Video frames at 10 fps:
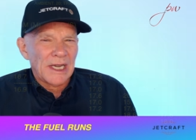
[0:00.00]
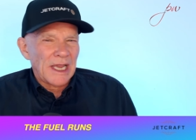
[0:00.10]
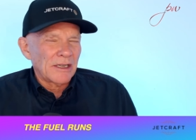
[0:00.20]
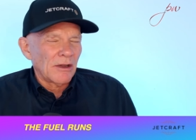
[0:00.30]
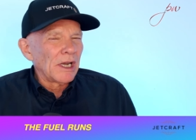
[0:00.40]

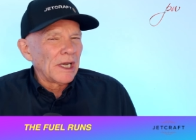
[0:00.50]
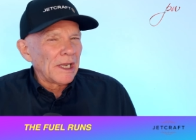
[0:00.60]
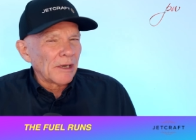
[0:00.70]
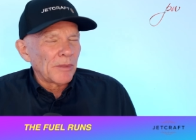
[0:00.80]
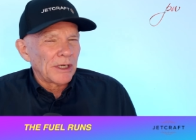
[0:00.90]
Lando a
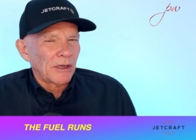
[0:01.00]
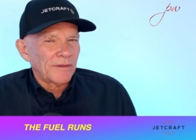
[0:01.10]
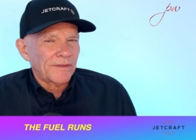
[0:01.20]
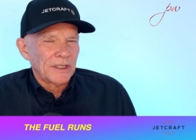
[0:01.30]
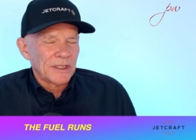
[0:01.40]
little bit
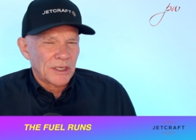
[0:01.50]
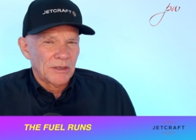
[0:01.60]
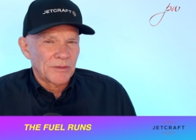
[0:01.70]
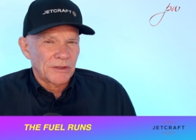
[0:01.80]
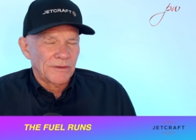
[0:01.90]
off in
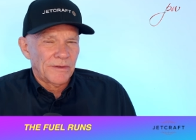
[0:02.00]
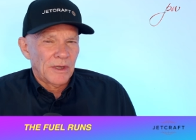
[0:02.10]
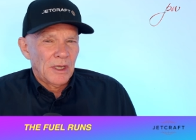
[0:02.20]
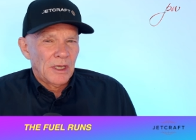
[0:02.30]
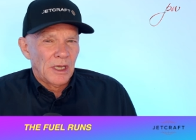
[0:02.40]
terms of
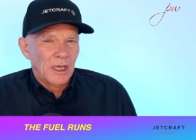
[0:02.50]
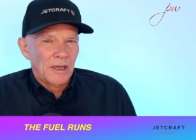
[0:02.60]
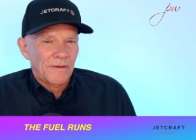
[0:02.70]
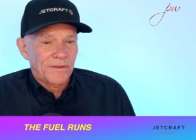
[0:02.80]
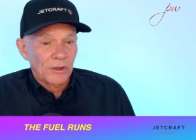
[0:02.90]

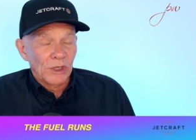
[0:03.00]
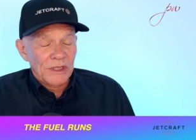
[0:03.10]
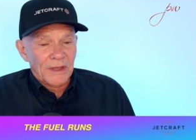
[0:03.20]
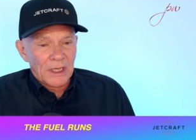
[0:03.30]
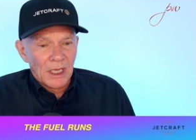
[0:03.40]
fuel
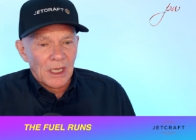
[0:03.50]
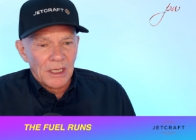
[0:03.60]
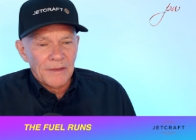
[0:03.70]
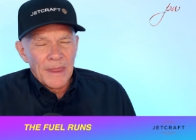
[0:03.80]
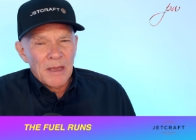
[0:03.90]
in the
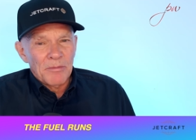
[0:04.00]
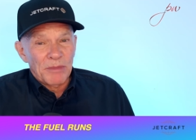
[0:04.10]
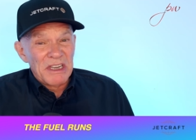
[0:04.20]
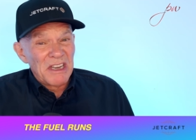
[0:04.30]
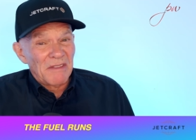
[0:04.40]
car,
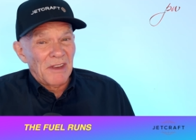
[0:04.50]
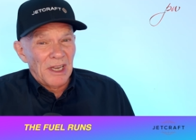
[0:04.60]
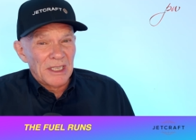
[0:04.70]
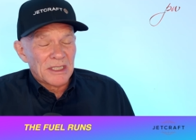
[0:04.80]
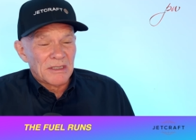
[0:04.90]
but
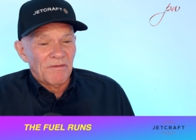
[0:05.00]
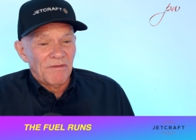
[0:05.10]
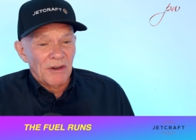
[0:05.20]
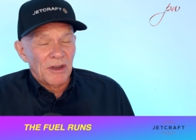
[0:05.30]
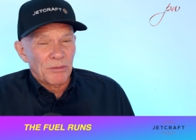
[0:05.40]
nonetheless
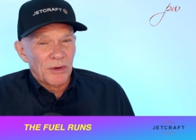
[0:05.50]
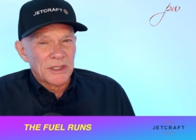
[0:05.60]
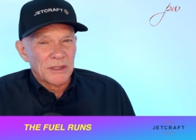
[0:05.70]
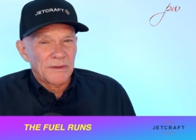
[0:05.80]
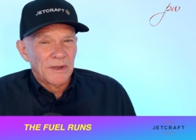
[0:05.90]
very
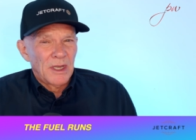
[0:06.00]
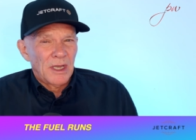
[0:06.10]
impressive.